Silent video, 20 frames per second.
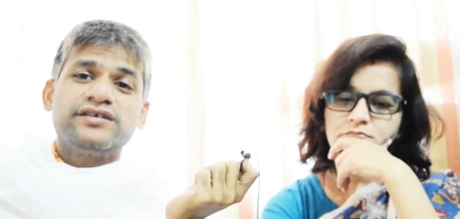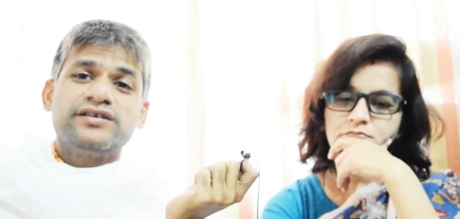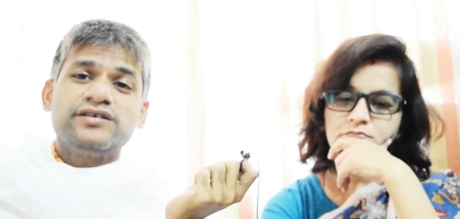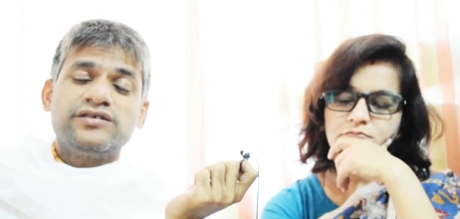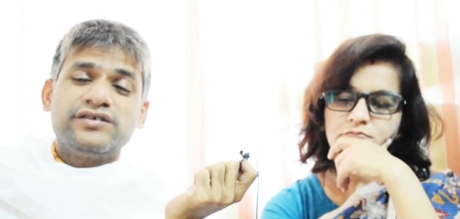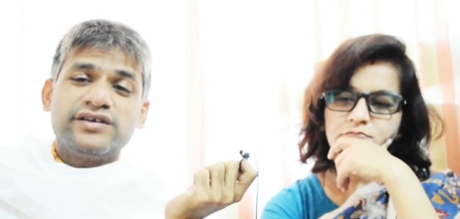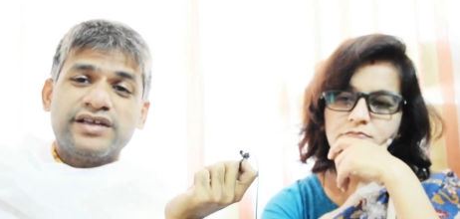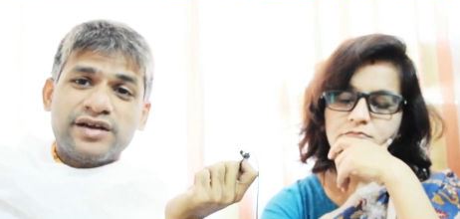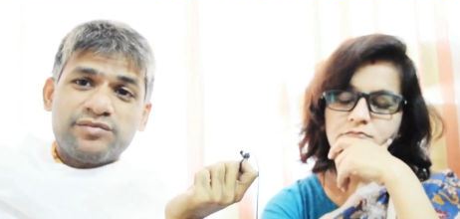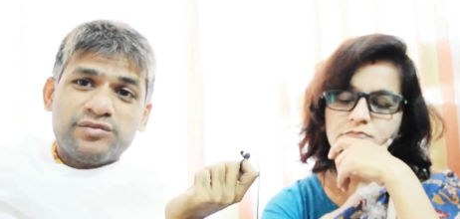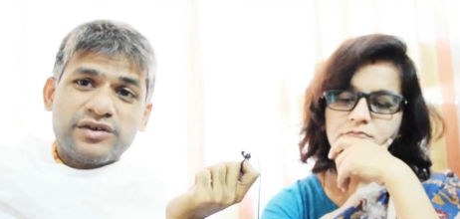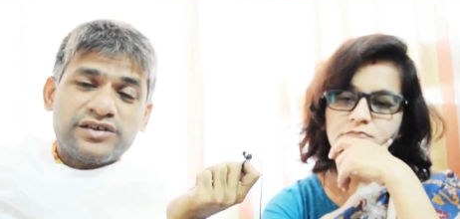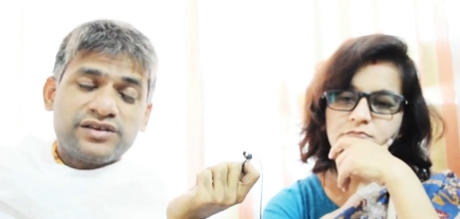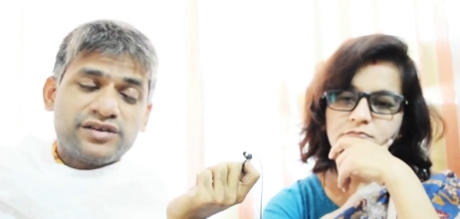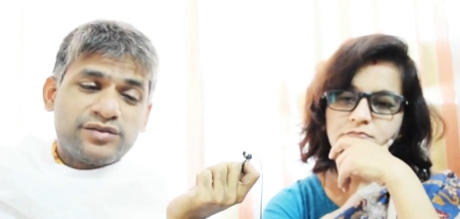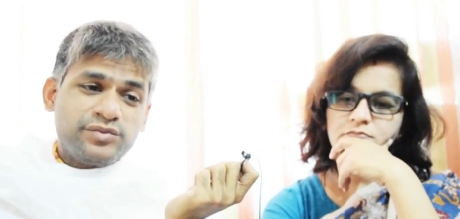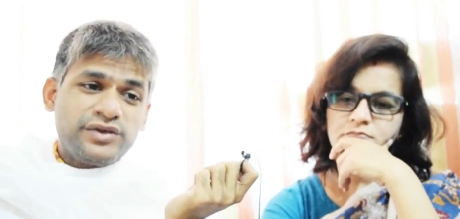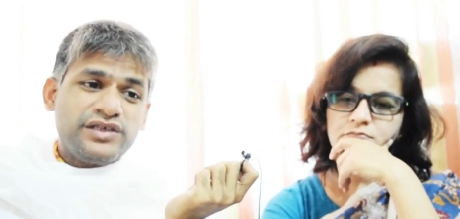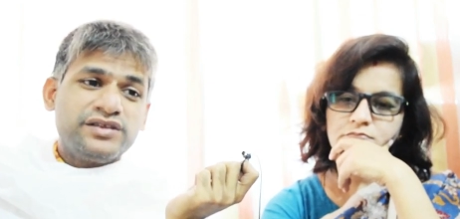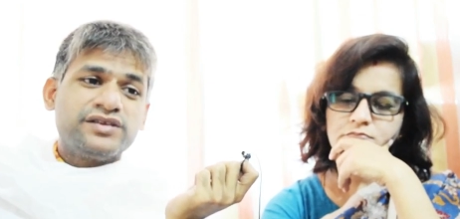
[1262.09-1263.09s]
Speaker 1: you know
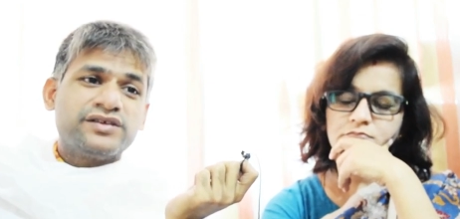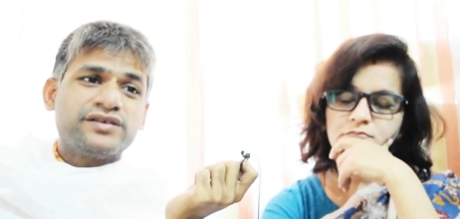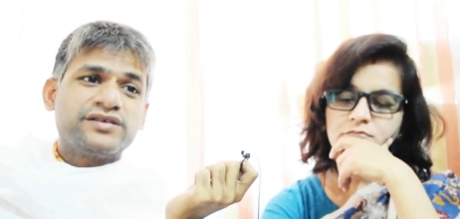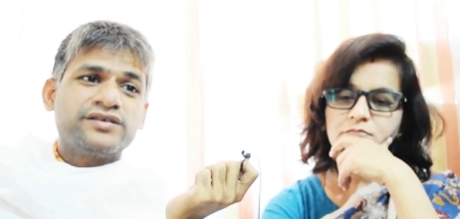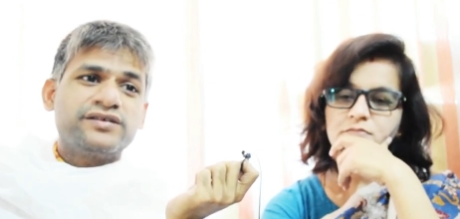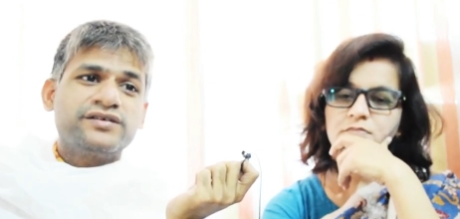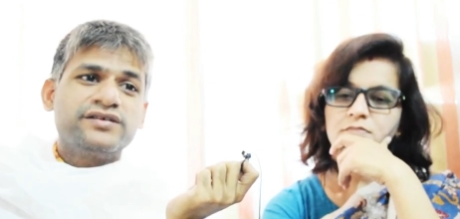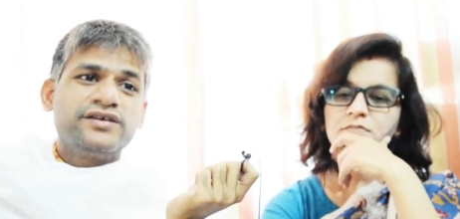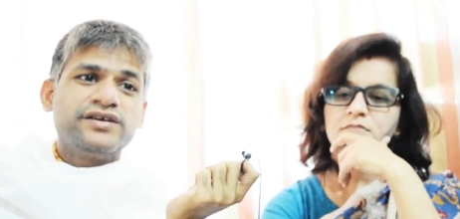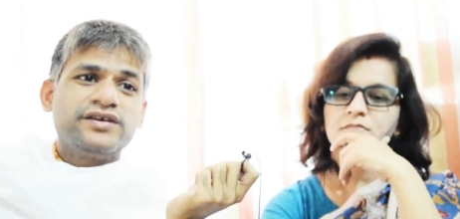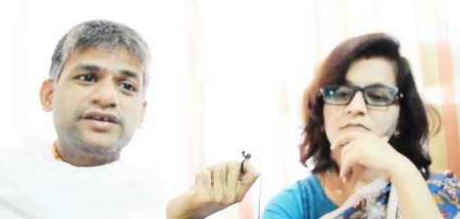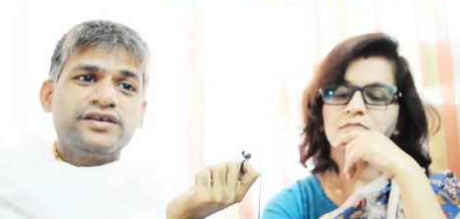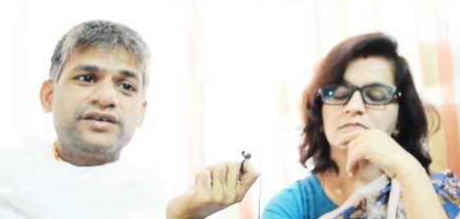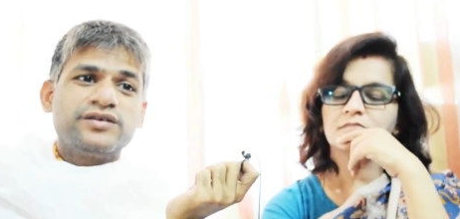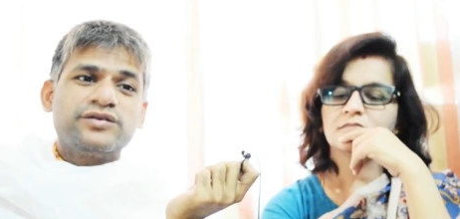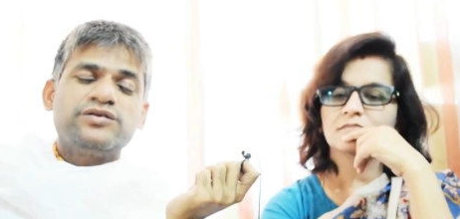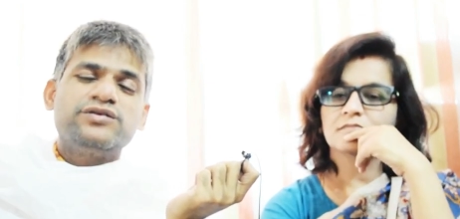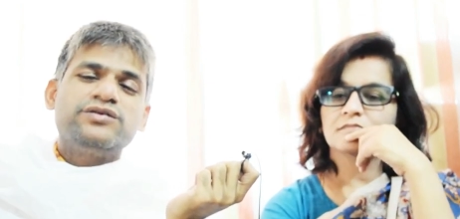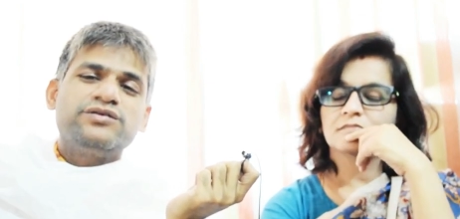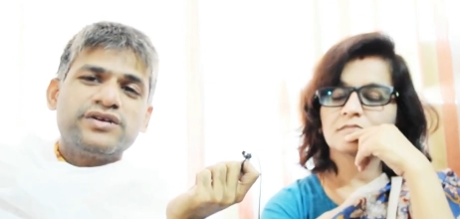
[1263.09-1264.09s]
damaged pieces
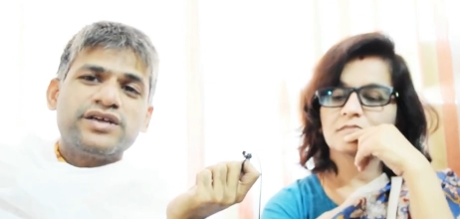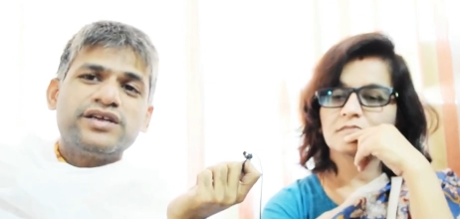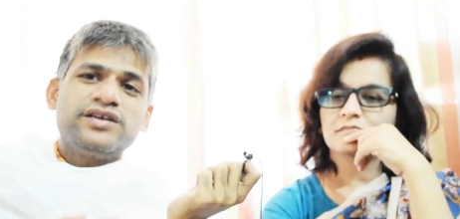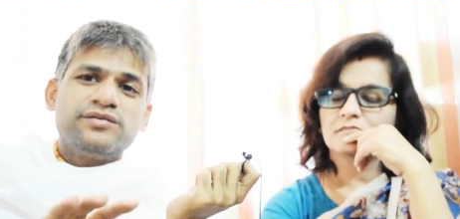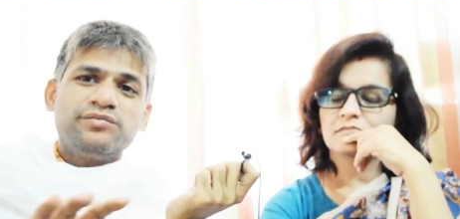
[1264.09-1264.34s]
so you can